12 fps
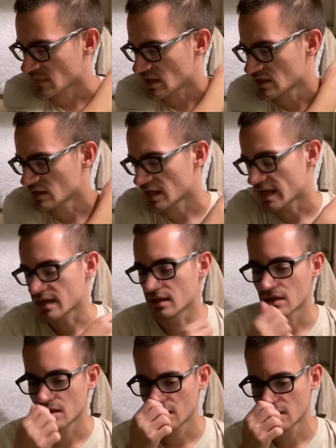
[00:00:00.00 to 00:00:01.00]
like
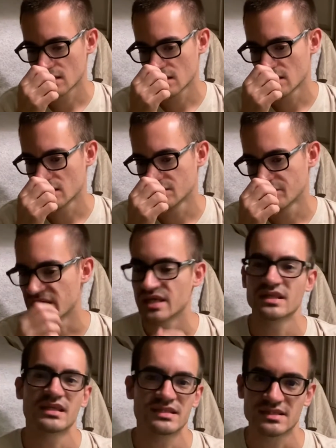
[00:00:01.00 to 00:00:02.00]
being in
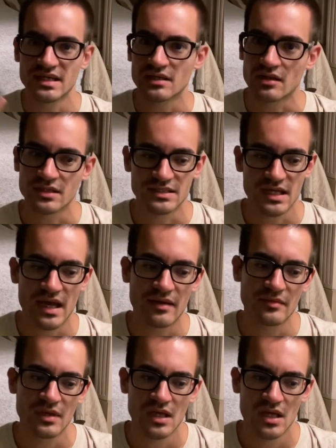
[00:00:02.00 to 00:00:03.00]
that state all the
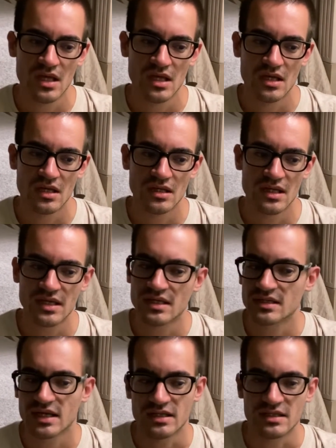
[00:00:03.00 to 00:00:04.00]
time, it can
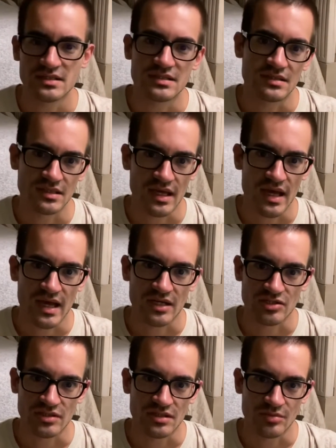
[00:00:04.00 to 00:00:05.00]
get easy to get
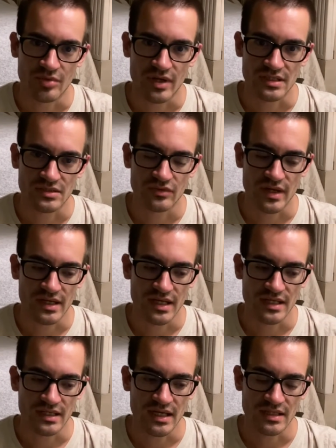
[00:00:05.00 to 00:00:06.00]
actually depressed, right?
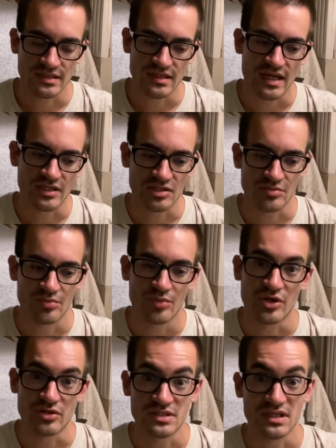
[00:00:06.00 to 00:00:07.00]
And to actually put
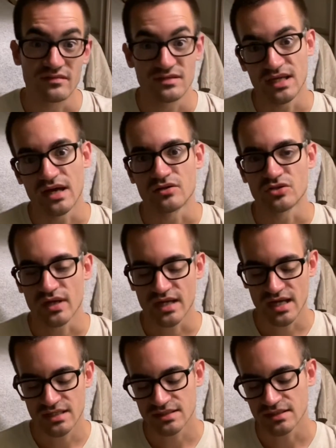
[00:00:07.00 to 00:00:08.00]
yourself down. So I
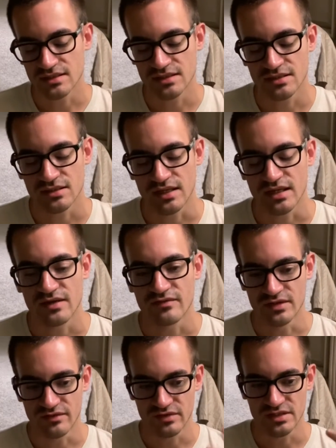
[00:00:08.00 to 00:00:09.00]
constantly need to like even
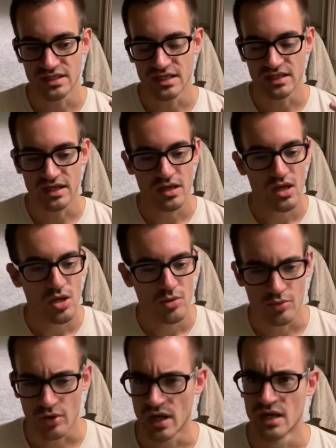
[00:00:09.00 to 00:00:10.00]
every day like
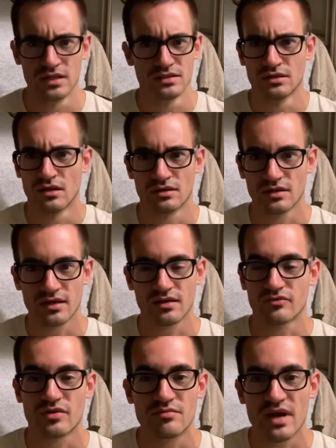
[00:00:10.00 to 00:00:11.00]
praise God, like
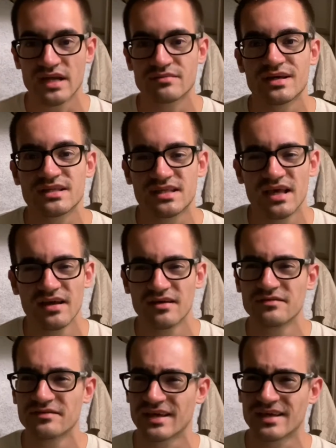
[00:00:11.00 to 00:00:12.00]
remind
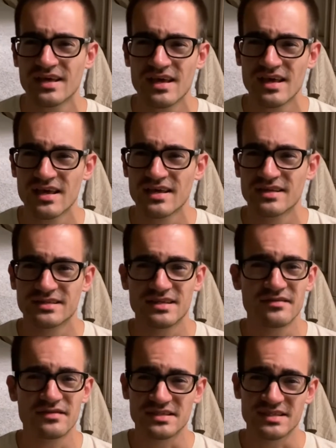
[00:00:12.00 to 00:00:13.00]
myself, like see,
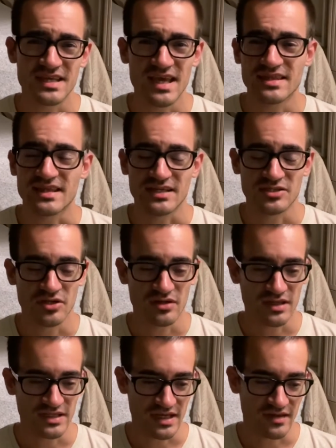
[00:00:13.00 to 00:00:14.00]
even saying that took a
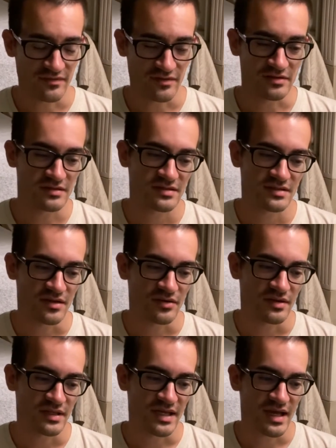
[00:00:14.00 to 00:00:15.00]
lot of effort. So
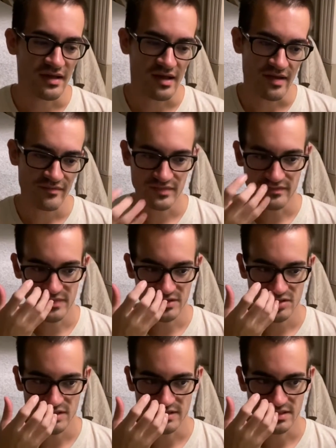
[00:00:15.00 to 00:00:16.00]
like I've been
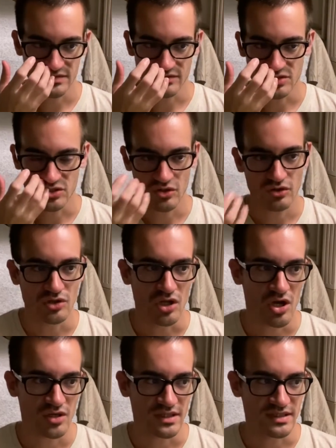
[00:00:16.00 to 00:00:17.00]
functioning like this for so
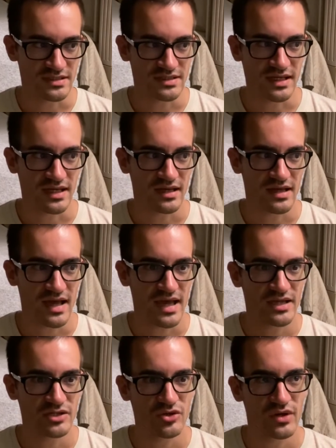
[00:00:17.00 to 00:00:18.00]
long that it's like I
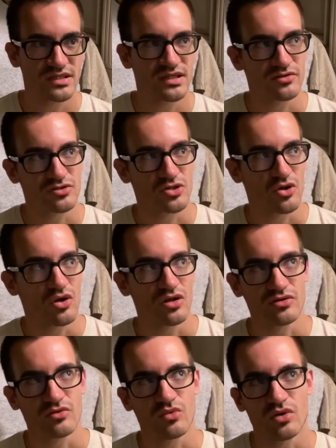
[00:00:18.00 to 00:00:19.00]
had no idea there's a whole
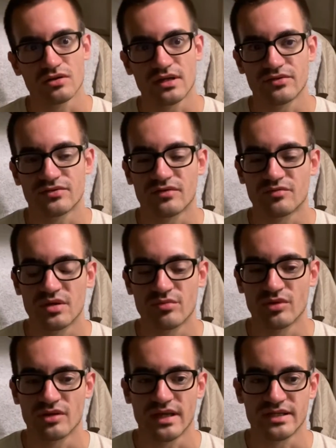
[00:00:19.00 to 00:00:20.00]
other world out there,
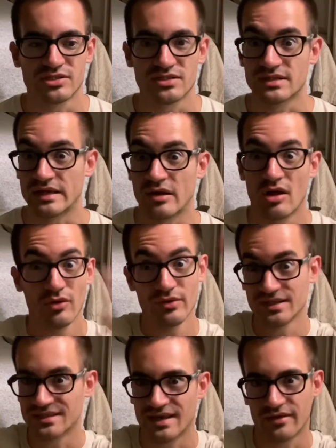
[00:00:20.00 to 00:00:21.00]
people like just like
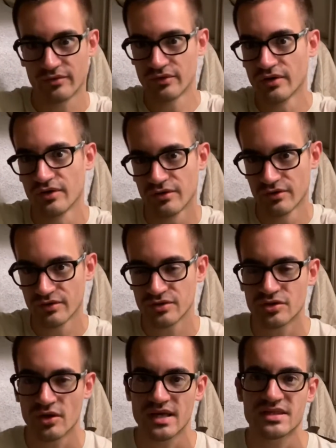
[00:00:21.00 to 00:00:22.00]
always like whoo,
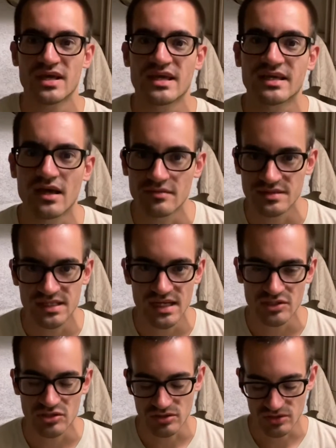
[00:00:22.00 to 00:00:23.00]
and it comes
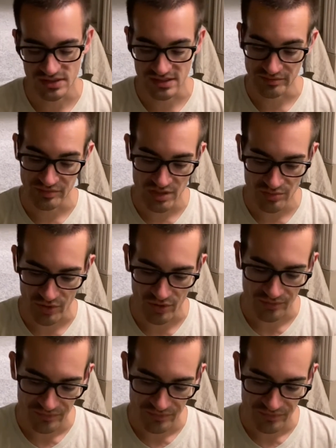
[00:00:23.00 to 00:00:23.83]
natural to some people.